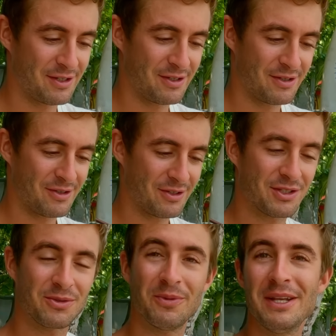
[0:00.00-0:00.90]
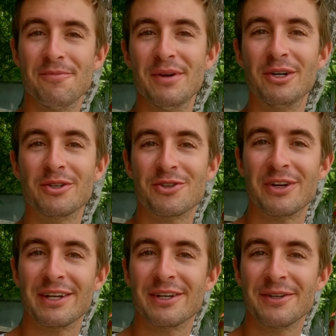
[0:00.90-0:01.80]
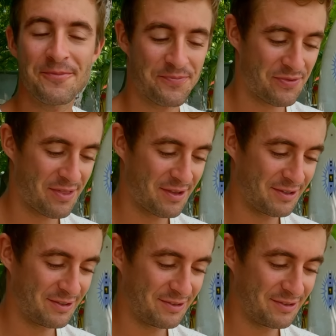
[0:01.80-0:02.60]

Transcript: so you must maybe if it melts. milk drink. Looks